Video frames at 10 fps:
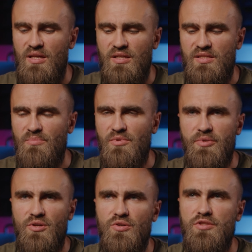simply
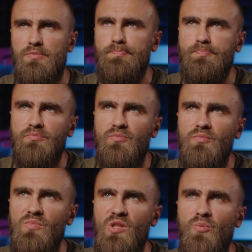because
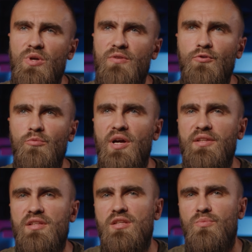when the full
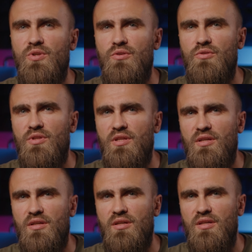brightness and when you're doing
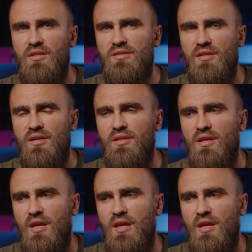inside,